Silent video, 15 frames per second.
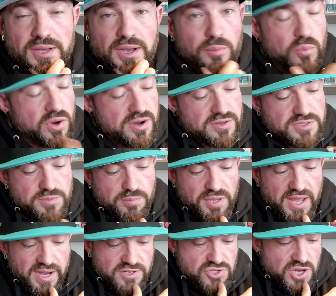I'm wearing some
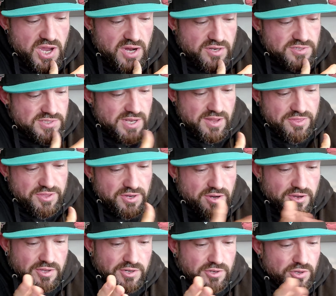black joggers that I think are
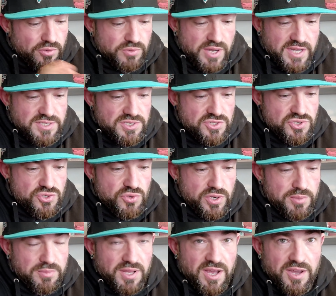gonna go nice and
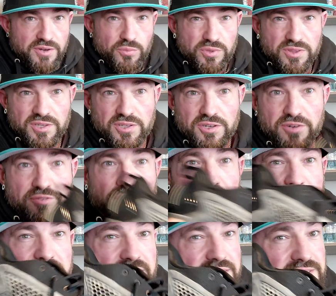streamlined with the look for
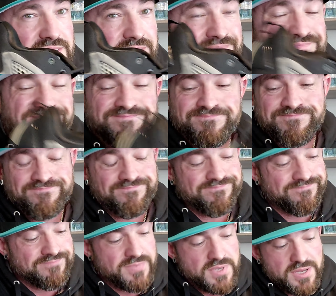these
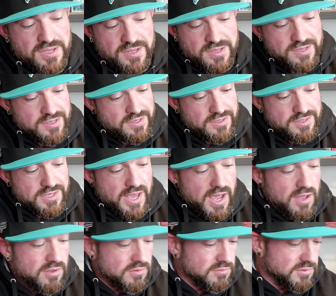
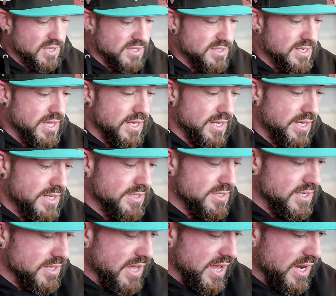yeah, let's get
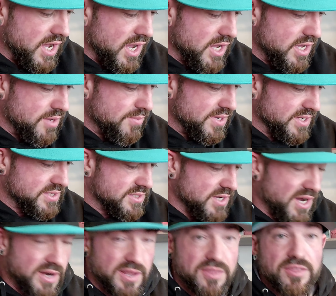into that. I am
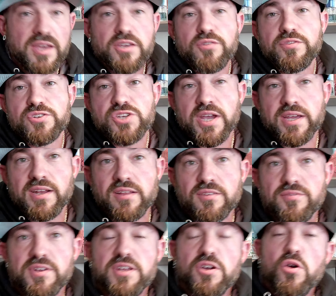excited. Thank you for checking out
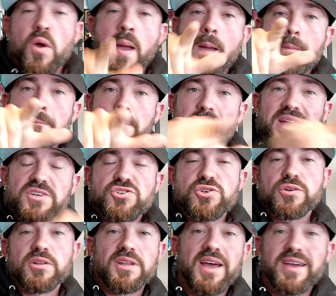the video. Make
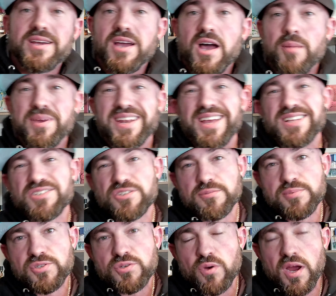sure to like, comment, and
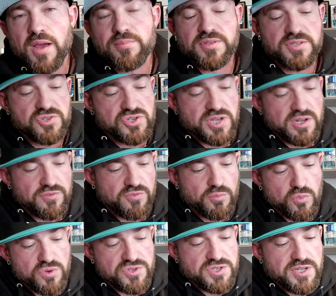subscribe to this channel for
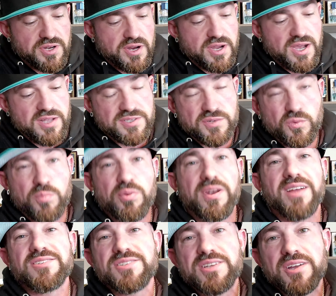more sneaker content. We're
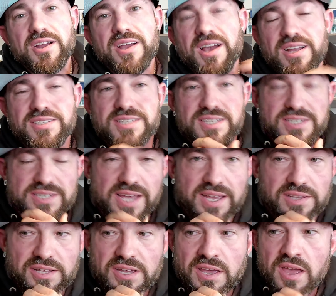putting out sneaker content
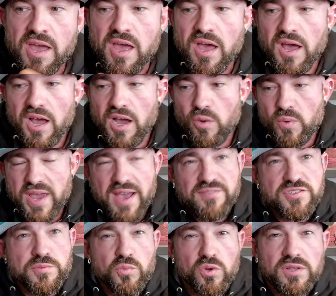daily. Uh, we have
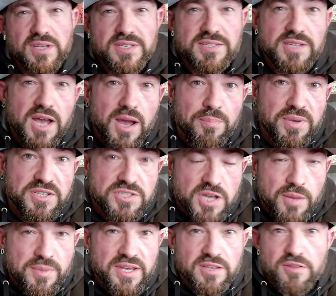some more list topics
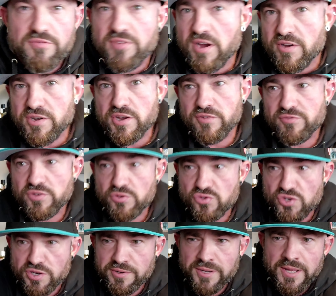coming in the very near
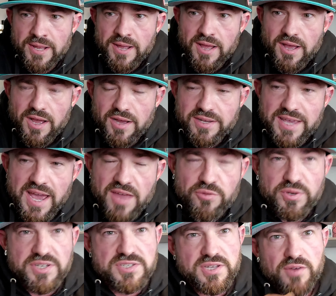future, uh,
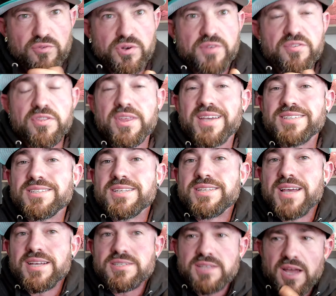gathering several different things to
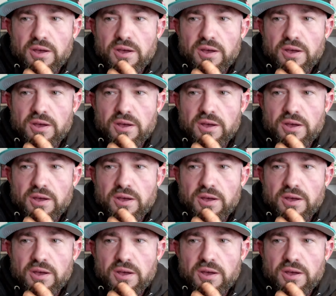test